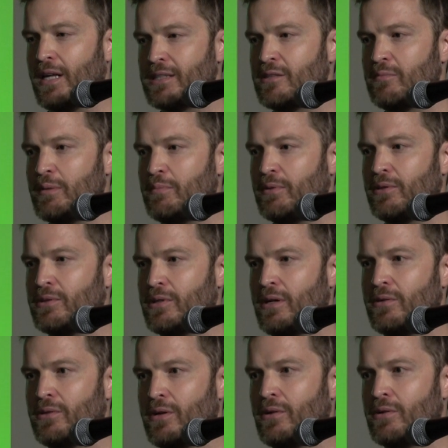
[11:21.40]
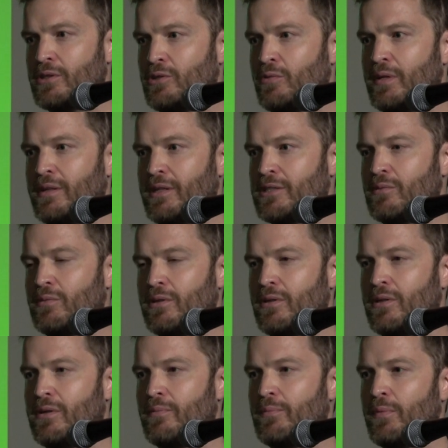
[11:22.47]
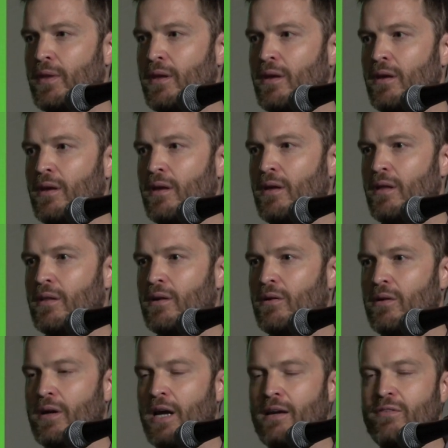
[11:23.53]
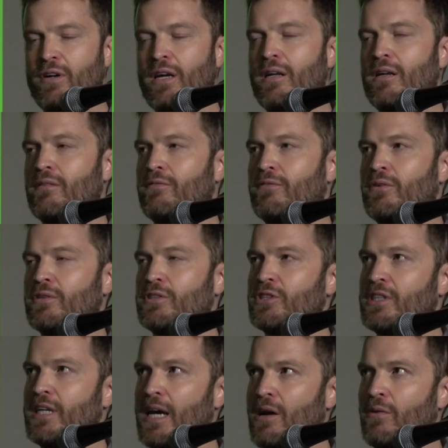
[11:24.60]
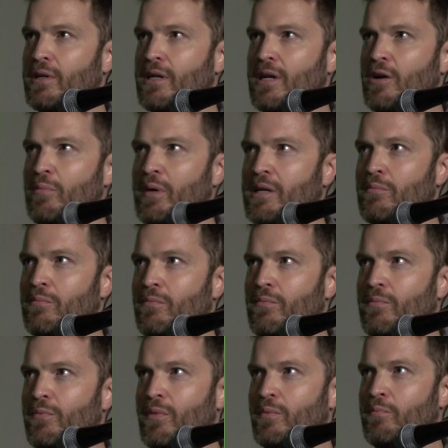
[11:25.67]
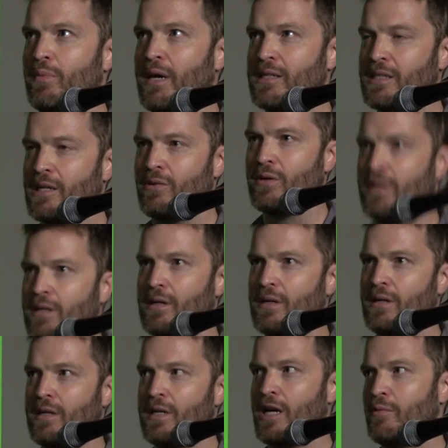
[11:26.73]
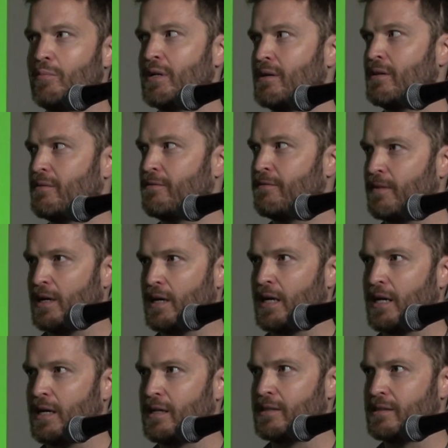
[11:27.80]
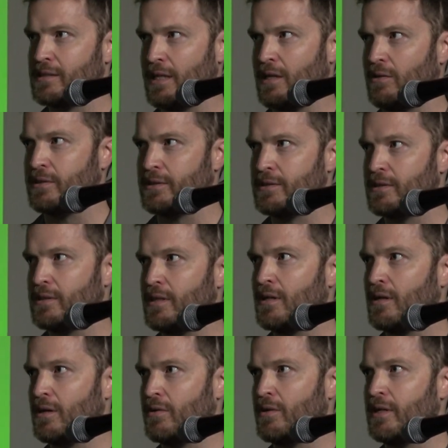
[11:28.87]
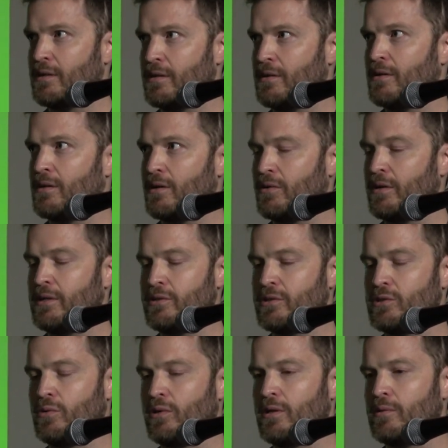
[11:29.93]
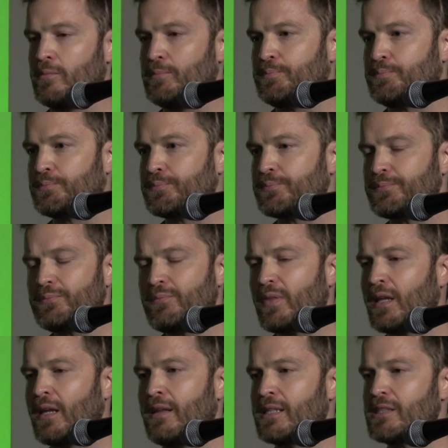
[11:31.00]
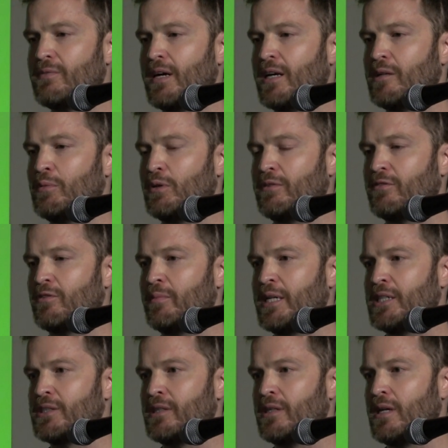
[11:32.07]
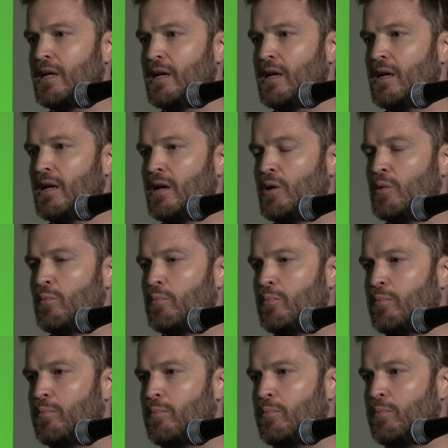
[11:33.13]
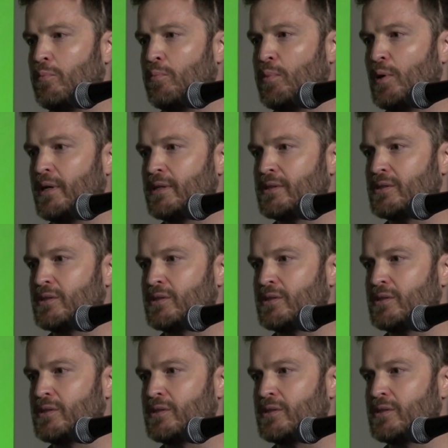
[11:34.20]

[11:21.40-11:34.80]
people are doing this, where they're advocating for just counting how many bacteria and how many fungi cells are in your soil. And that's valuable information, but